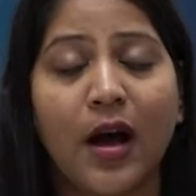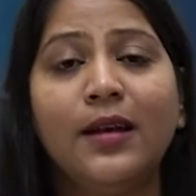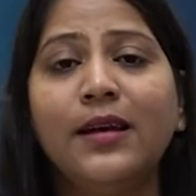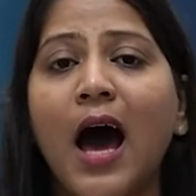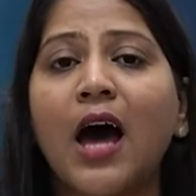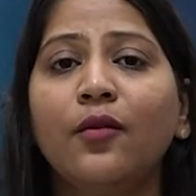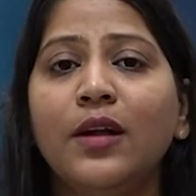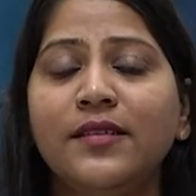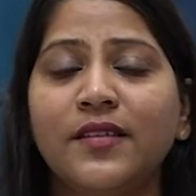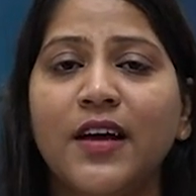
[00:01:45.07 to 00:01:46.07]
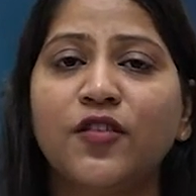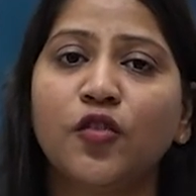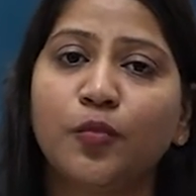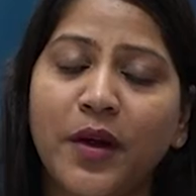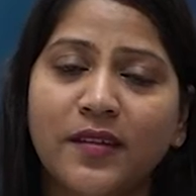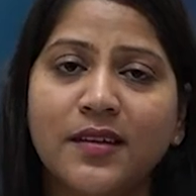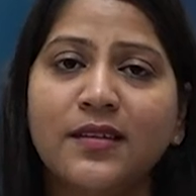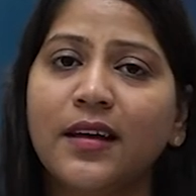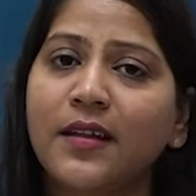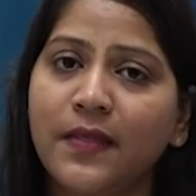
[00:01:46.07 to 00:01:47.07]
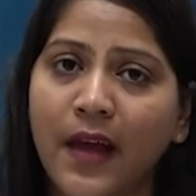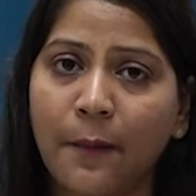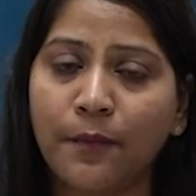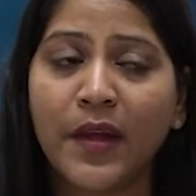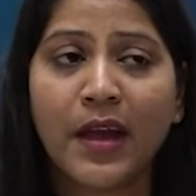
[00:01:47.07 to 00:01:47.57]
a larval stage, is present in them,